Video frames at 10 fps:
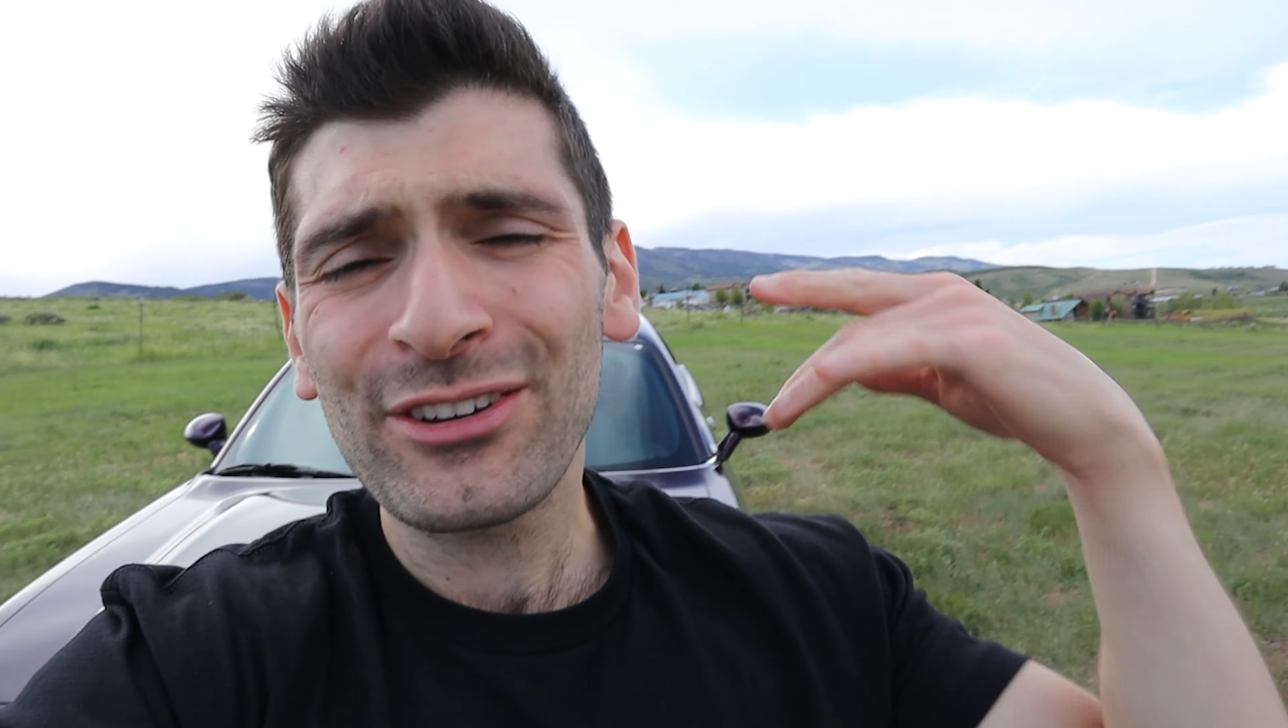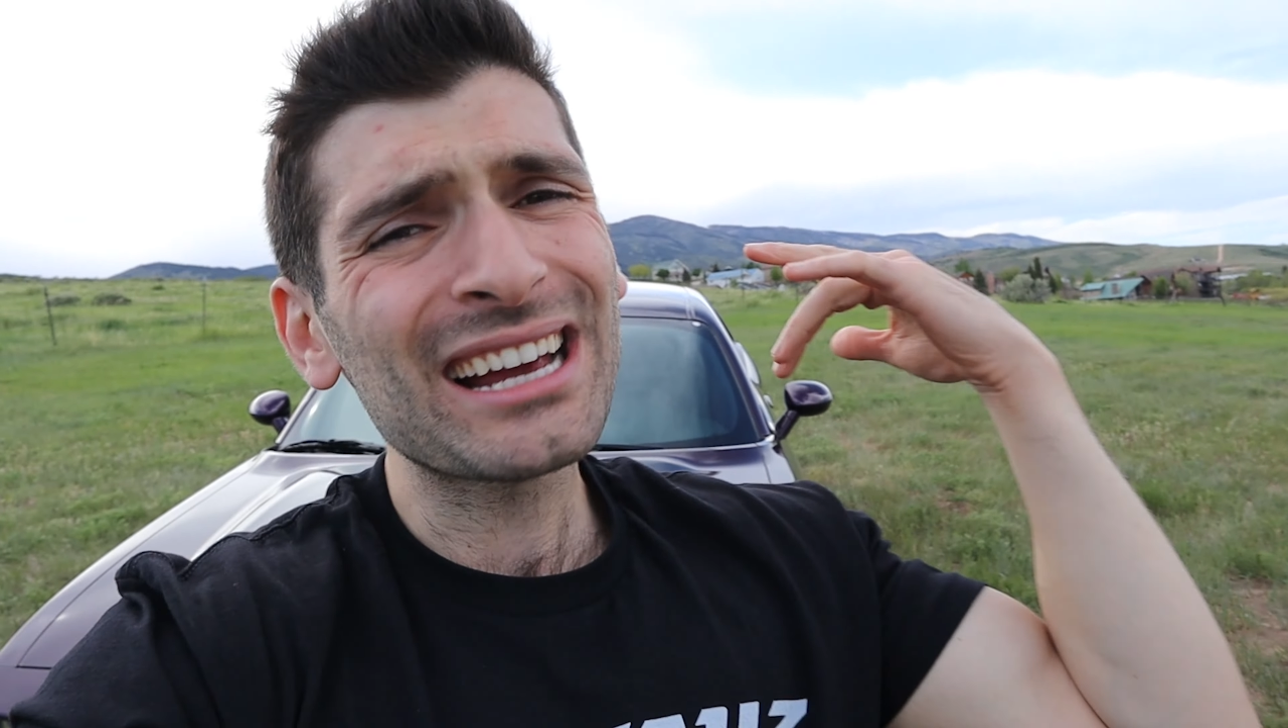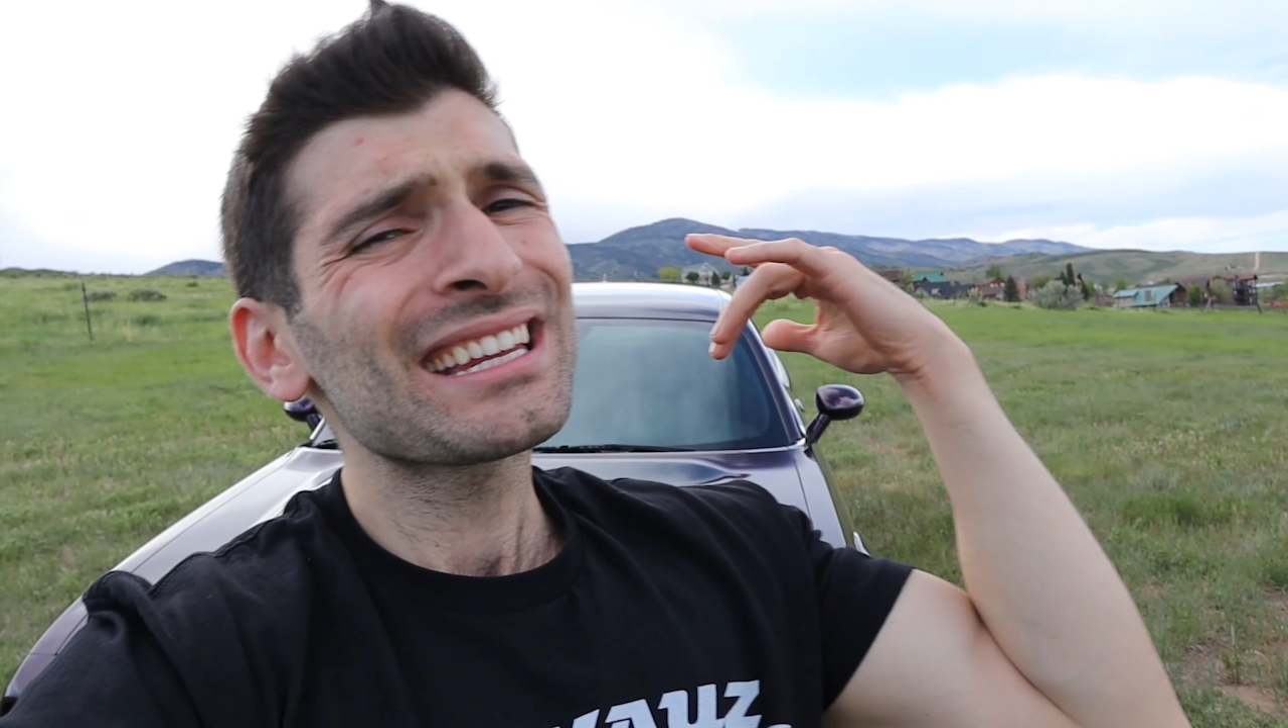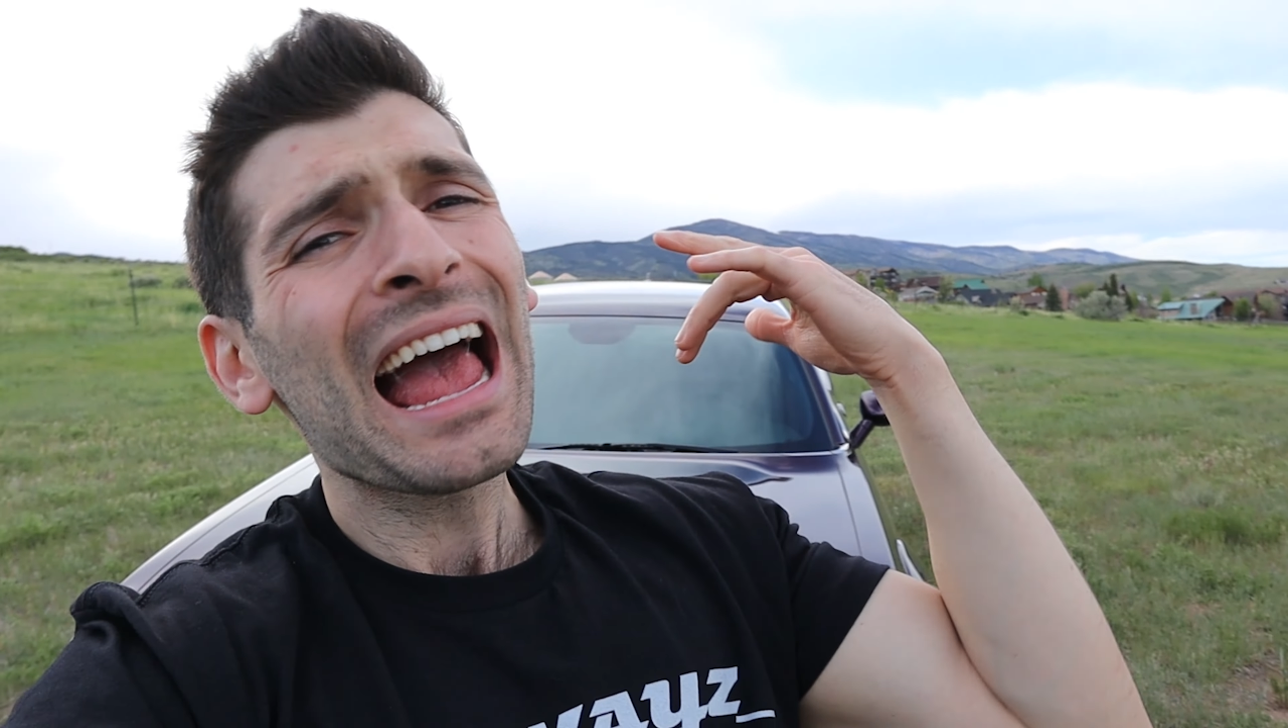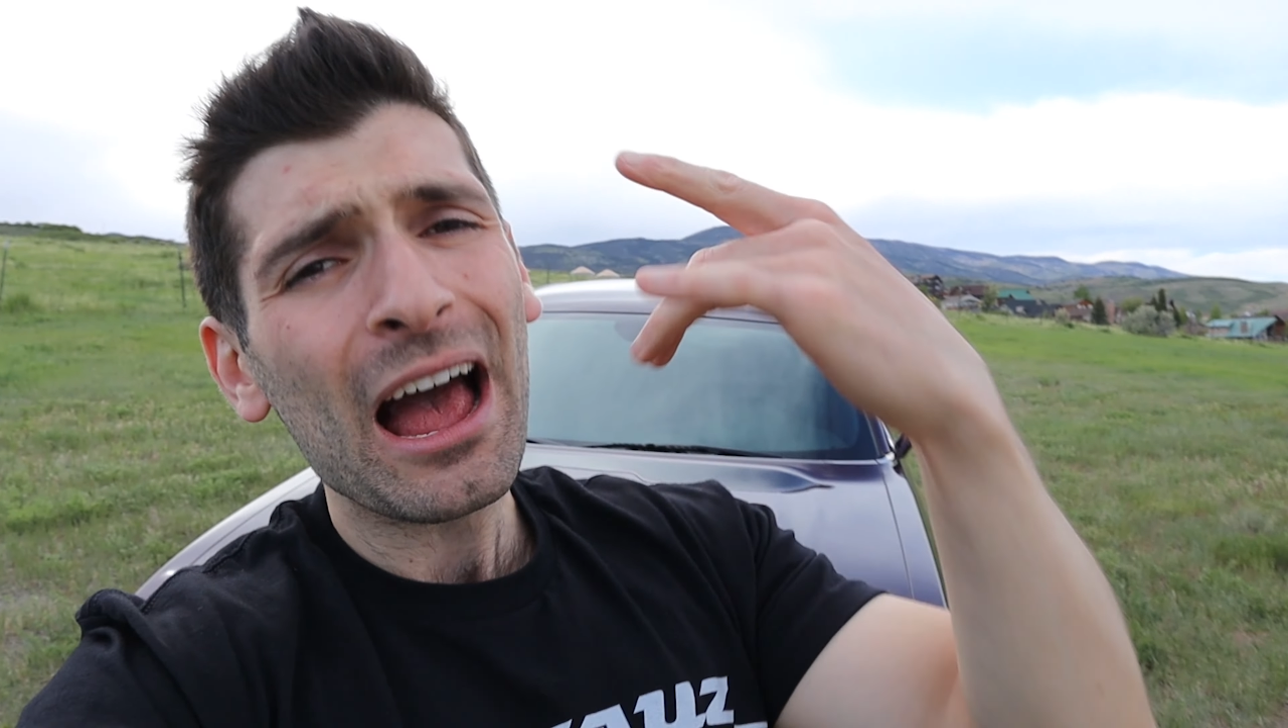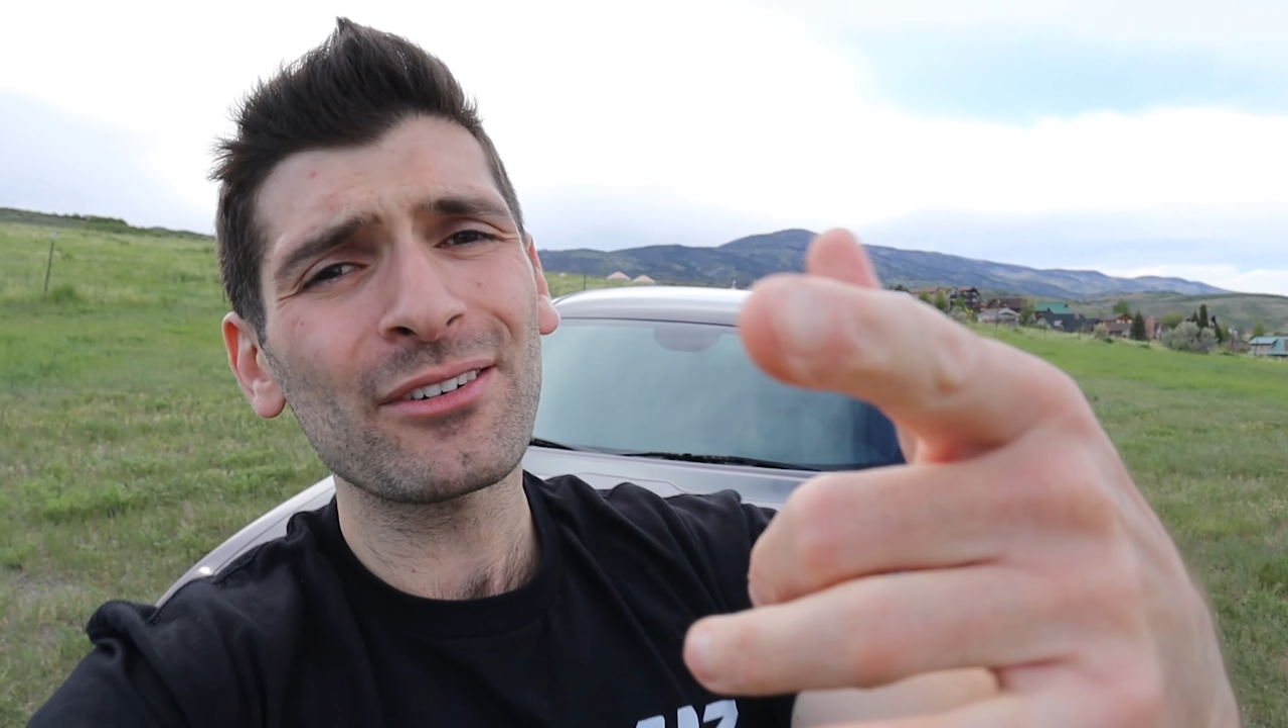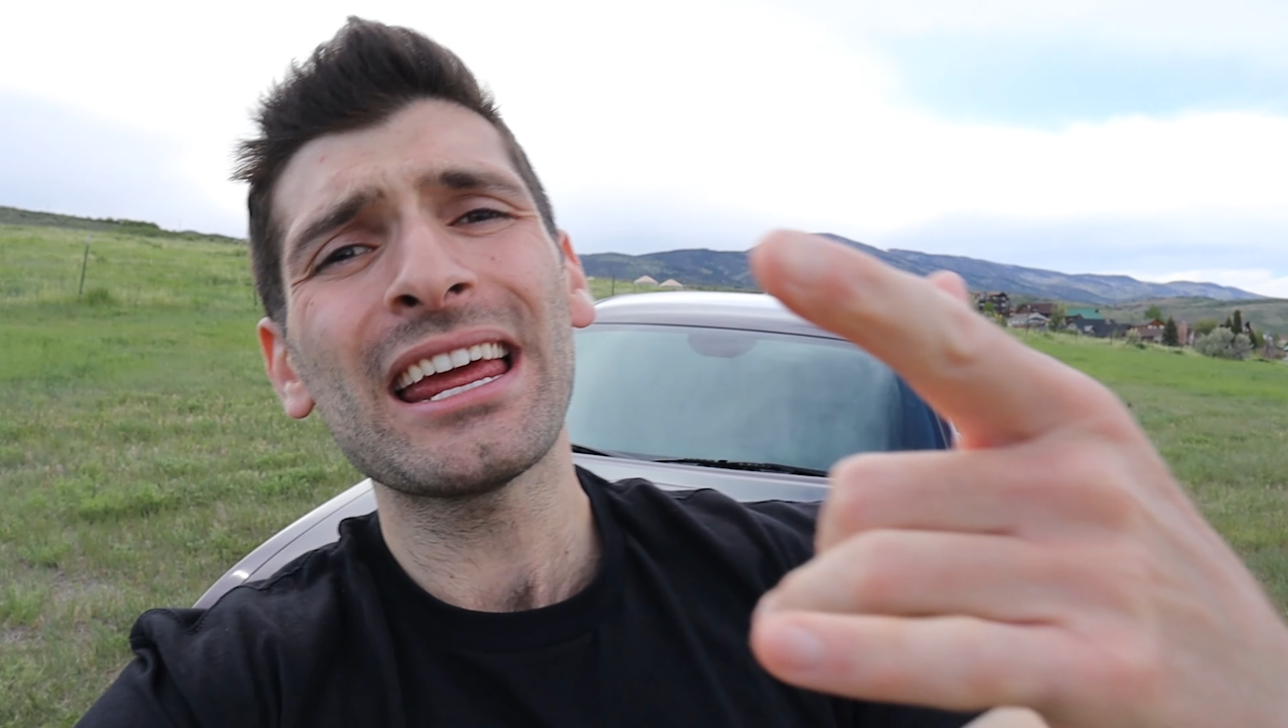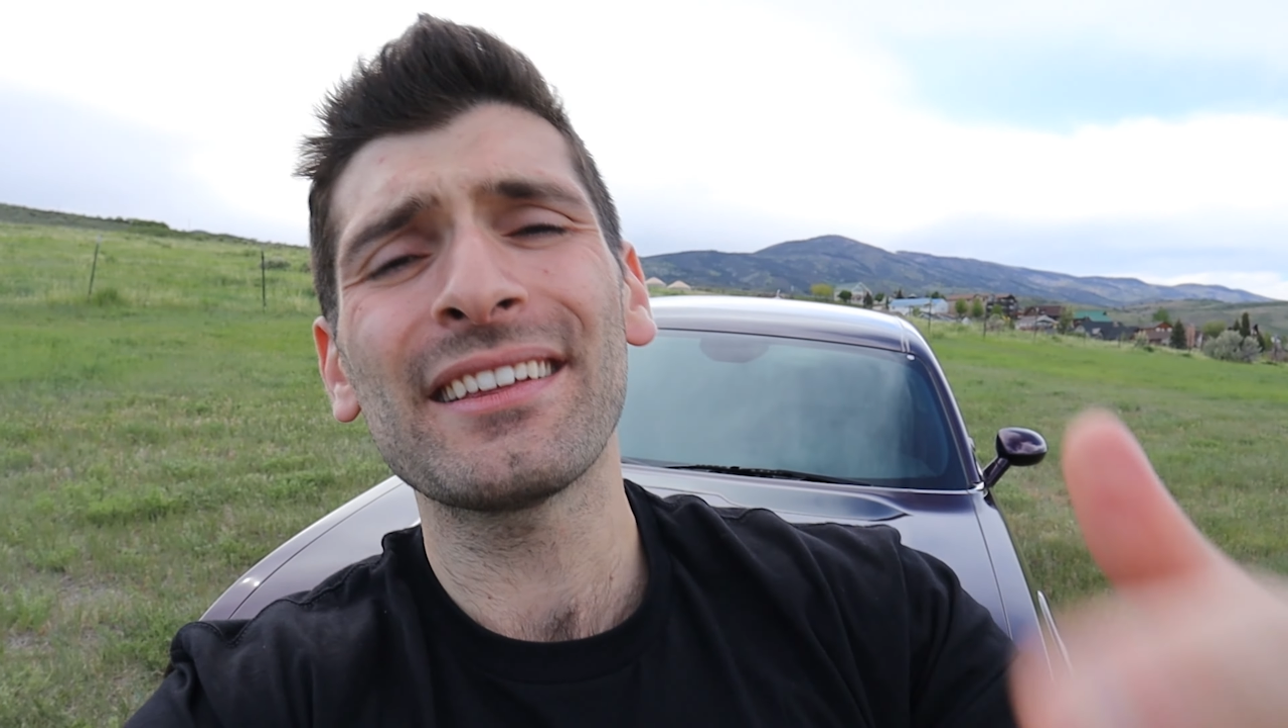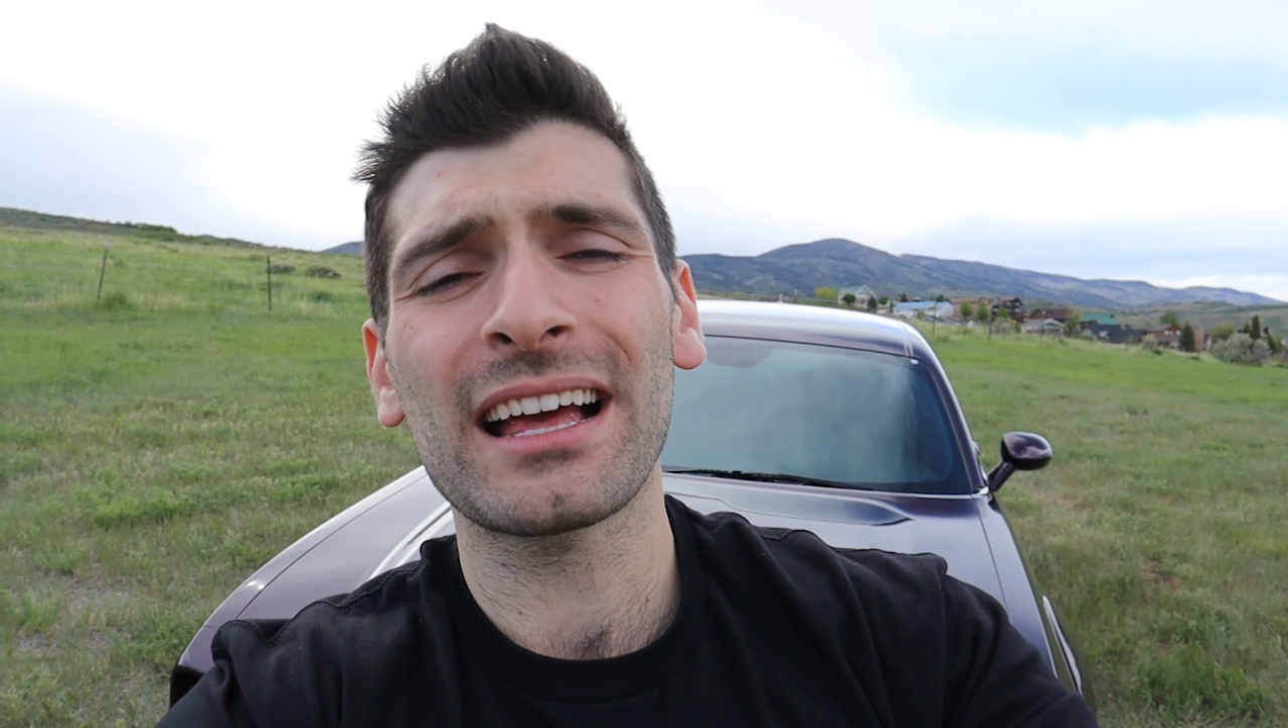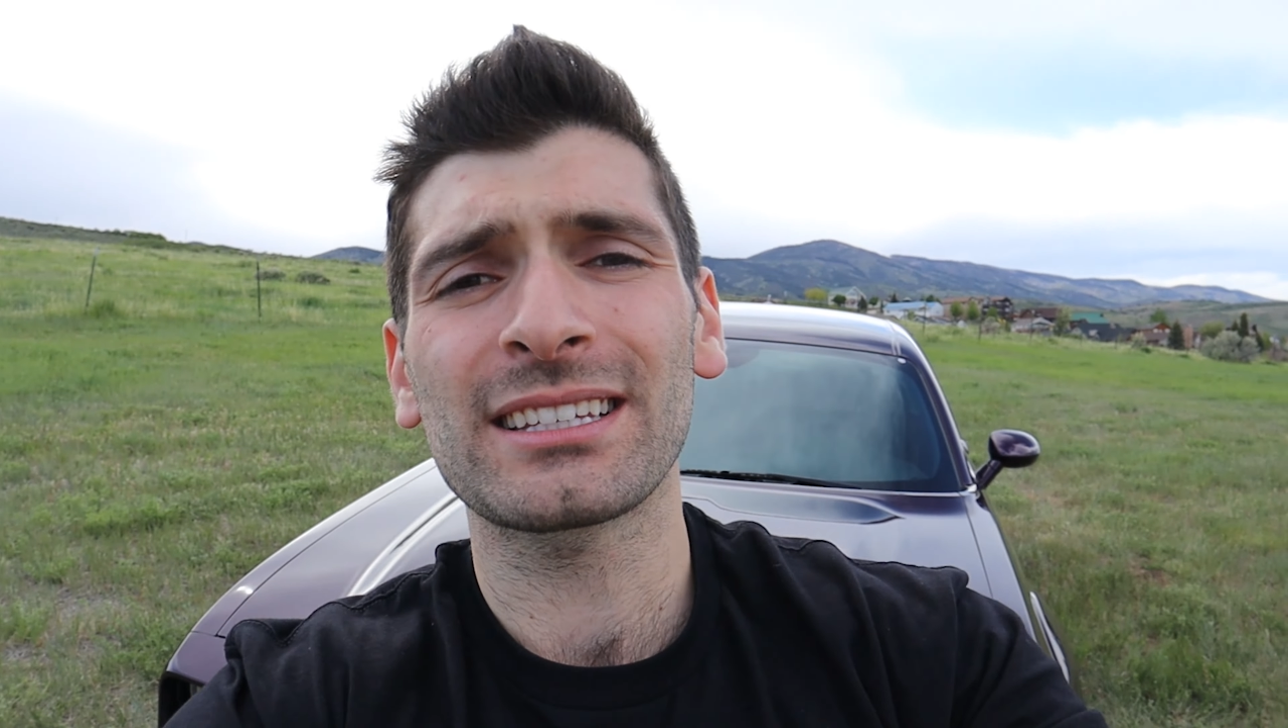If you guys haven't hit